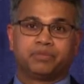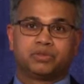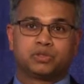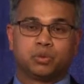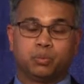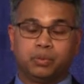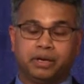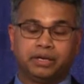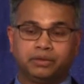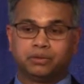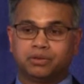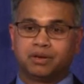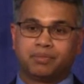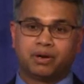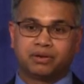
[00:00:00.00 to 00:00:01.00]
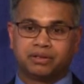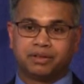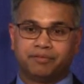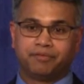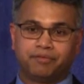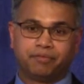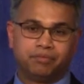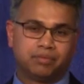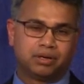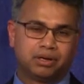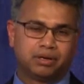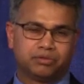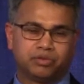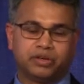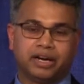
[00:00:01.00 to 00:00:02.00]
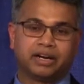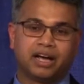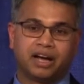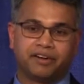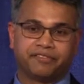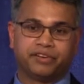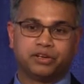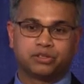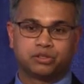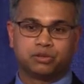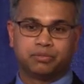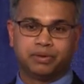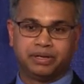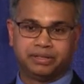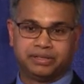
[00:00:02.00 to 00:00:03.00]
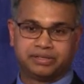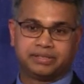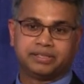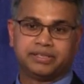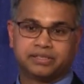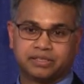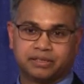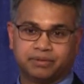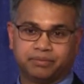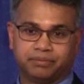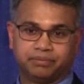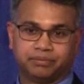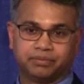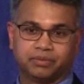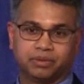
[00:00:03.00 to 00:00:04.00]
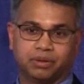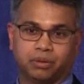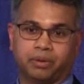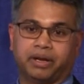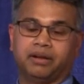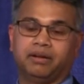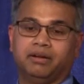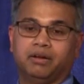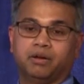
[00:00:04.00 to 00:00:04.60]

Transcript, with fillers: So it took about them uh, three and a half years to build this system, okay?